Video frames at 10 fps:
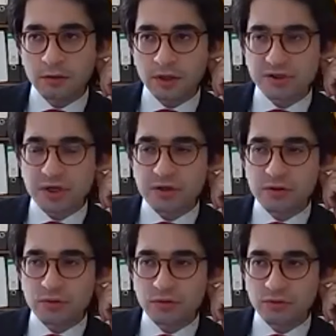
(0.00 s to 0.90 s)
So
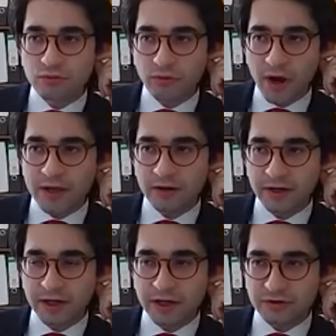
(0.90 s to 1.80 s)
you
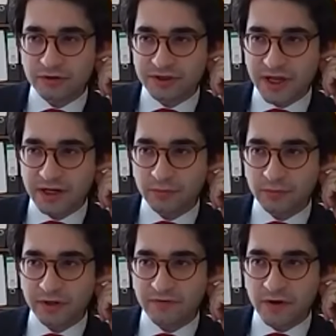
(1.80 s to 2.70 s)
rightly and
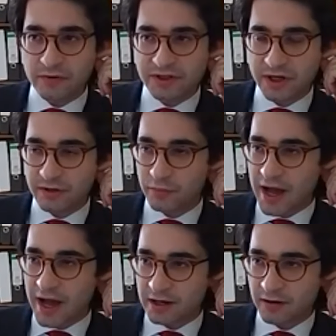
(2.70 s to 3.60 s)
understandably focus on the
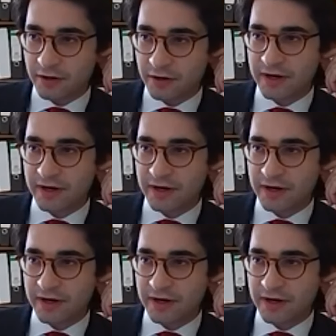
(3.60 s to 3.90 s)
black letter